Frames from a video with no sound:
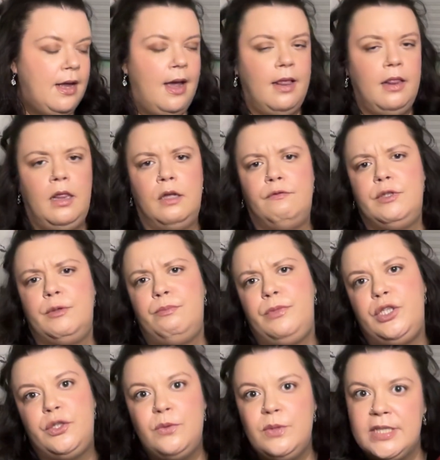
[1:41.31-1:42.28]
I loved
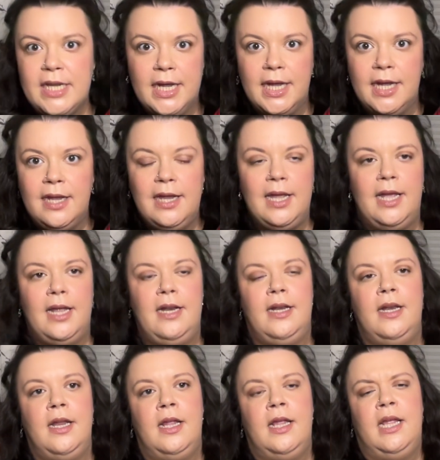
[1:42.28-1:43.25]
music
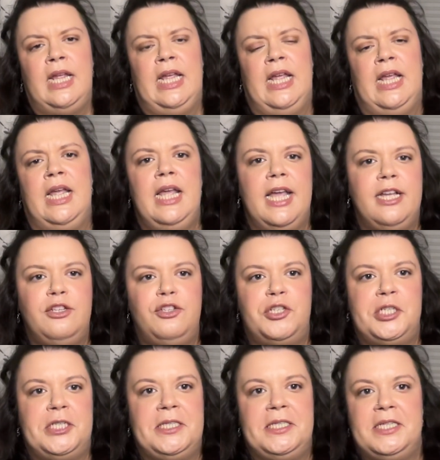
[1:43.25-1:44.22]
and
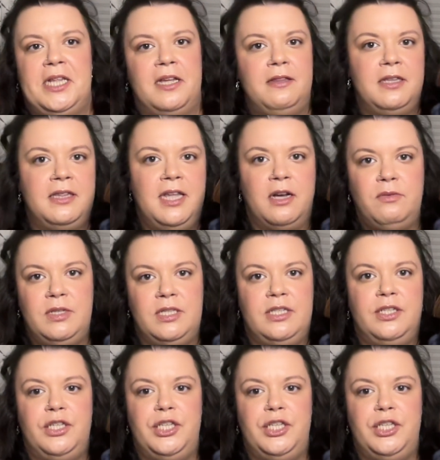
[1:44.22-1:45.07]
just thought that that was the